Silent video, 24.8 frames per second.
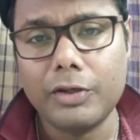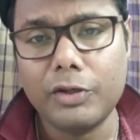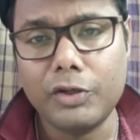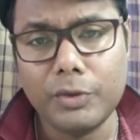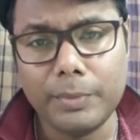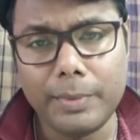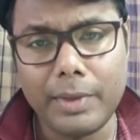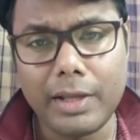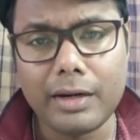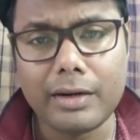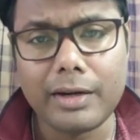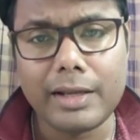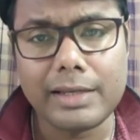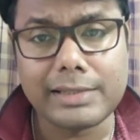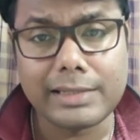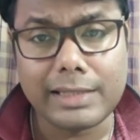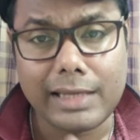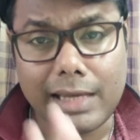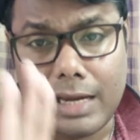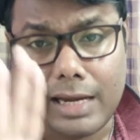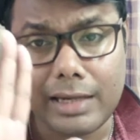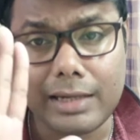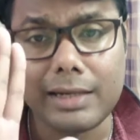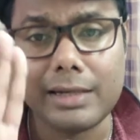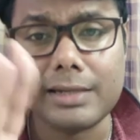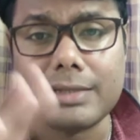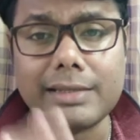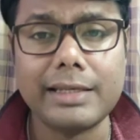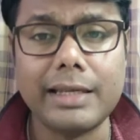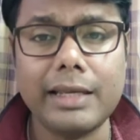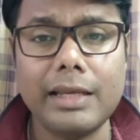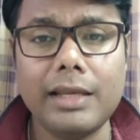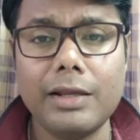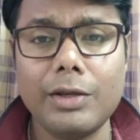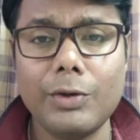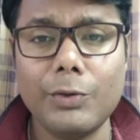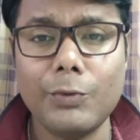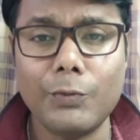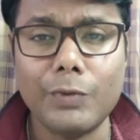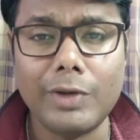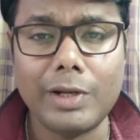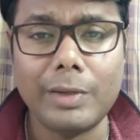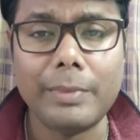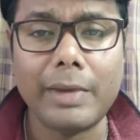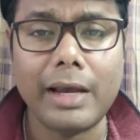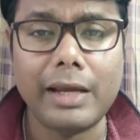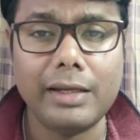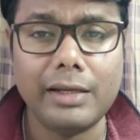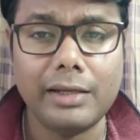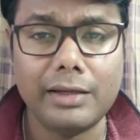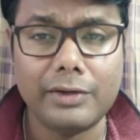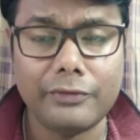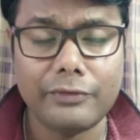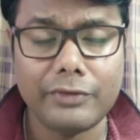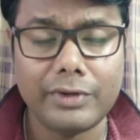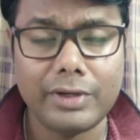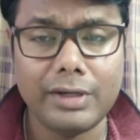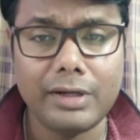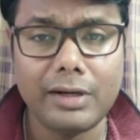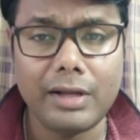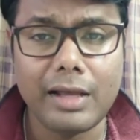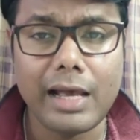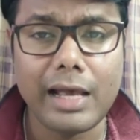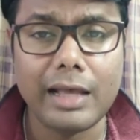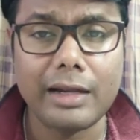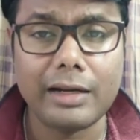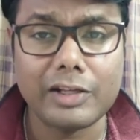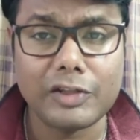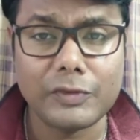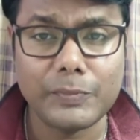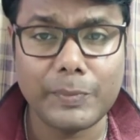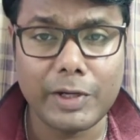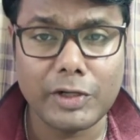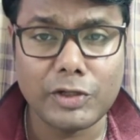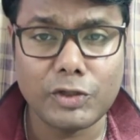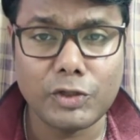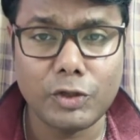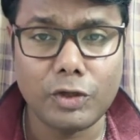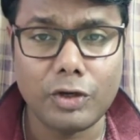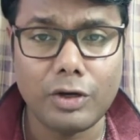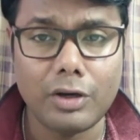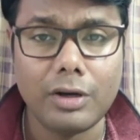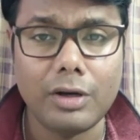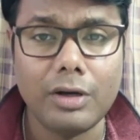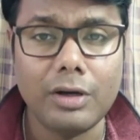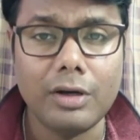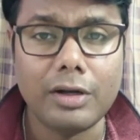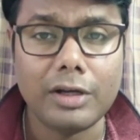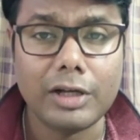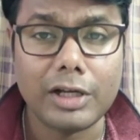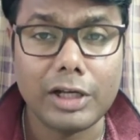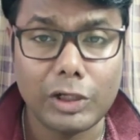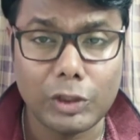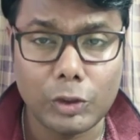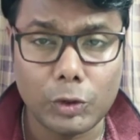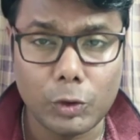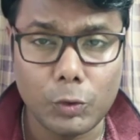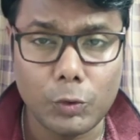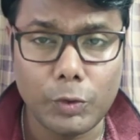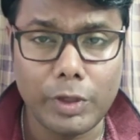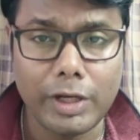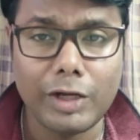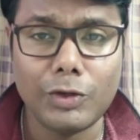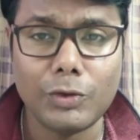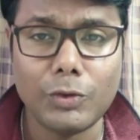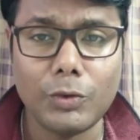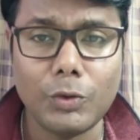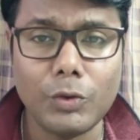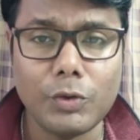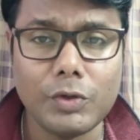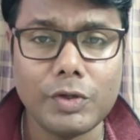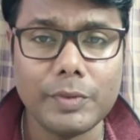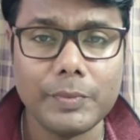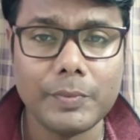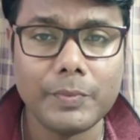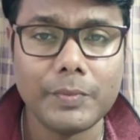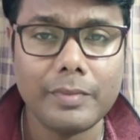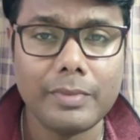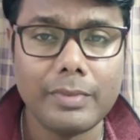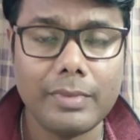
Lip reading: you may raise a hand and say, well, my dear friend, I respect your concluding note,